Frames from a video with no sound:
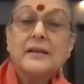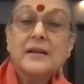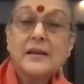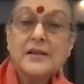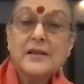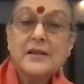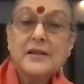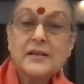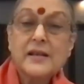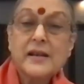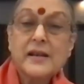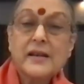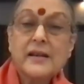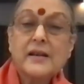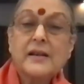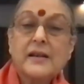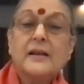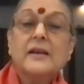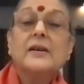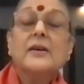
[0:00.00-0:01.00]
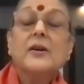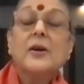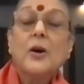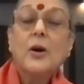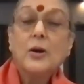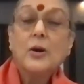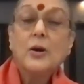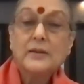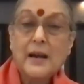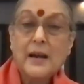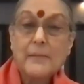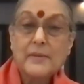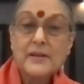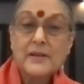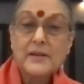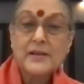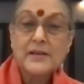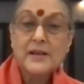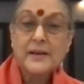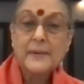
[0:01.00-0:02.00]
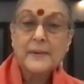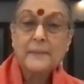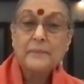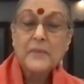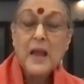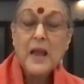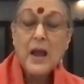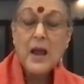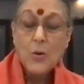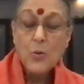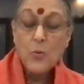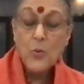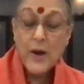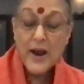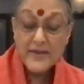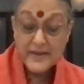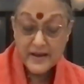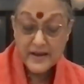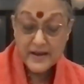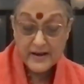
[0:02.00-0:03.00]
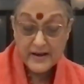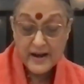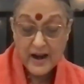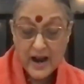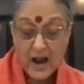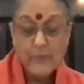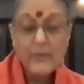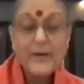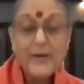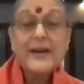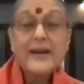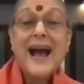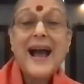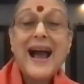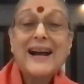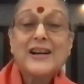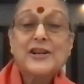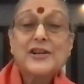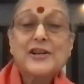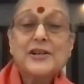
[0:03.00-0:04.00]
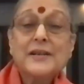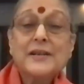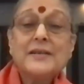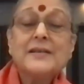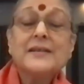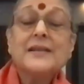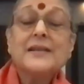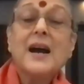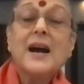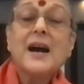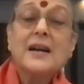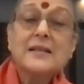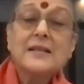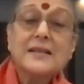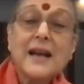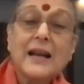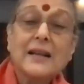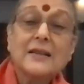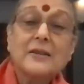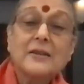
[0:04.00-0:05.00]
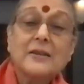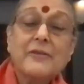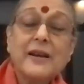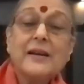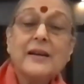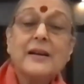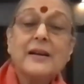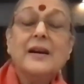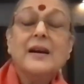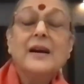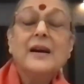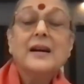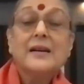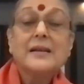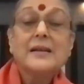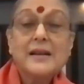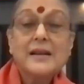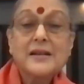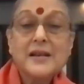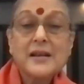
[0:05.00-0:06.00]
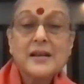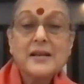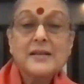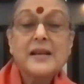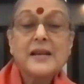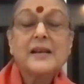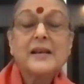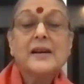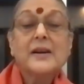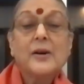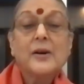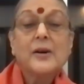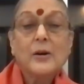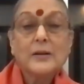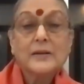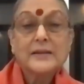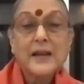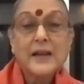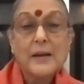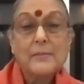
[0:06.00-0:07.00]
rajasic, or tamasic. Whether our actions are sattvic, rajasic, or